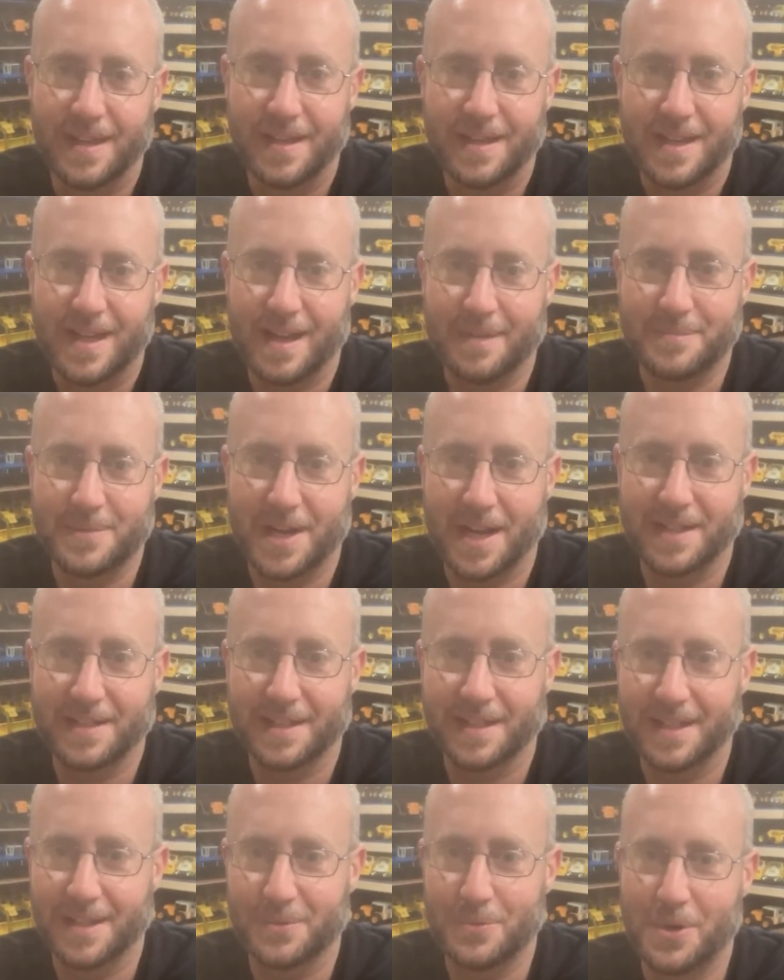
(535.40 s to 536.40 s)
I'm trying to
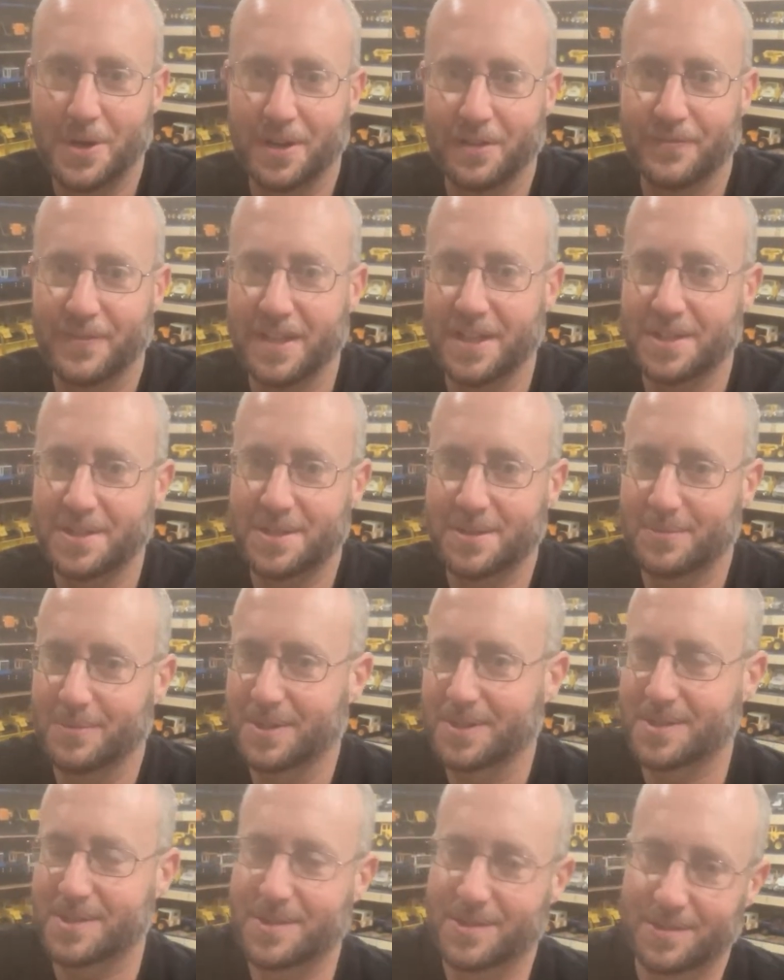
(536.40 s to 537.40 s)
get one of each,
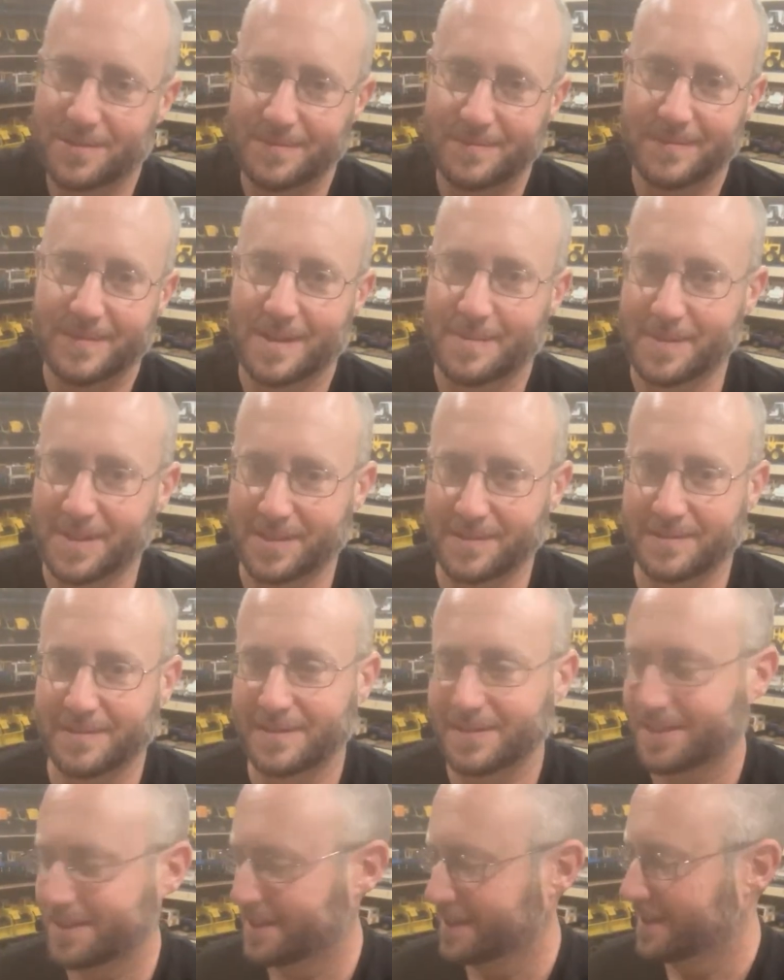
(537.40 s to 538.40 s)
which, I mean,
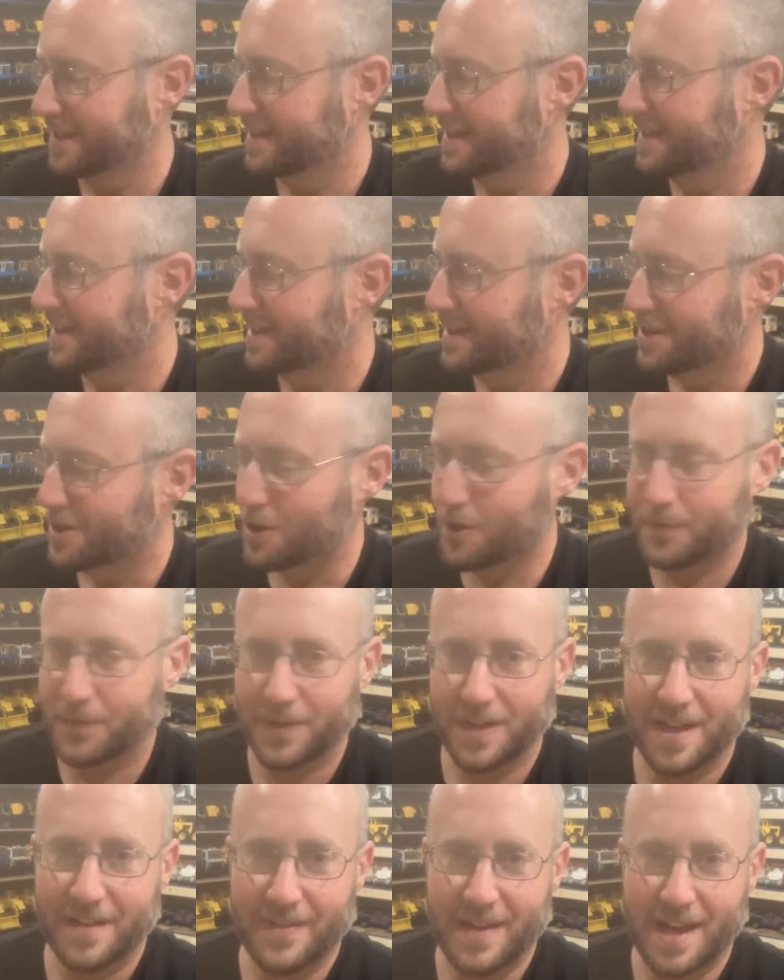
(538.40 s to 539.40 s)

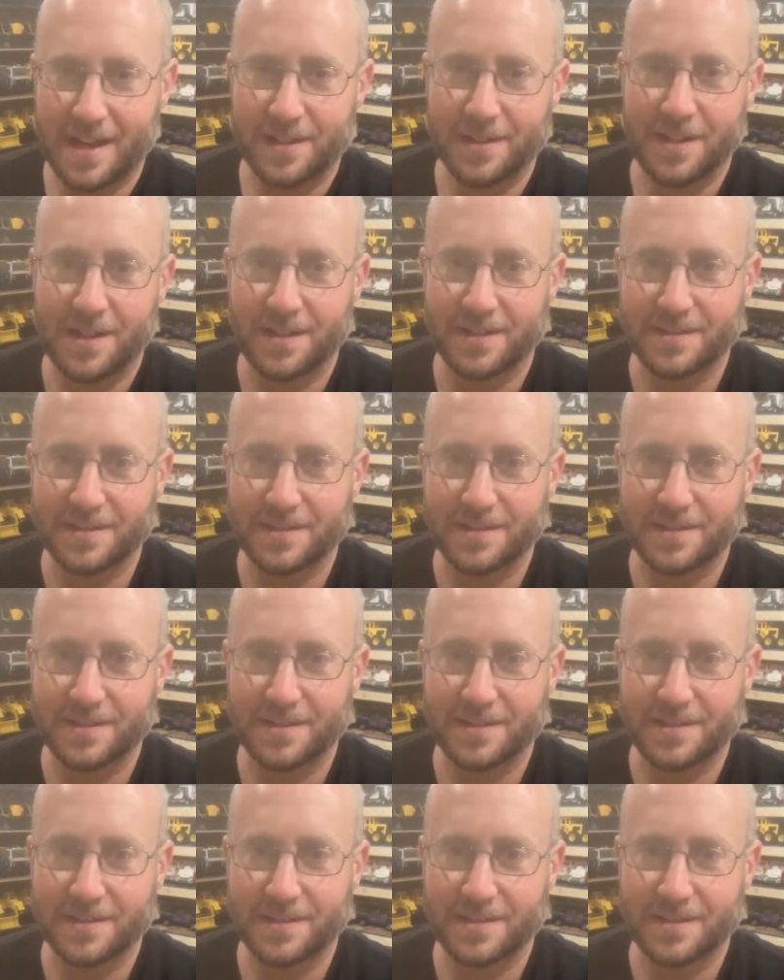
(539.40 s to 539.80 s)
hopefully I've got a long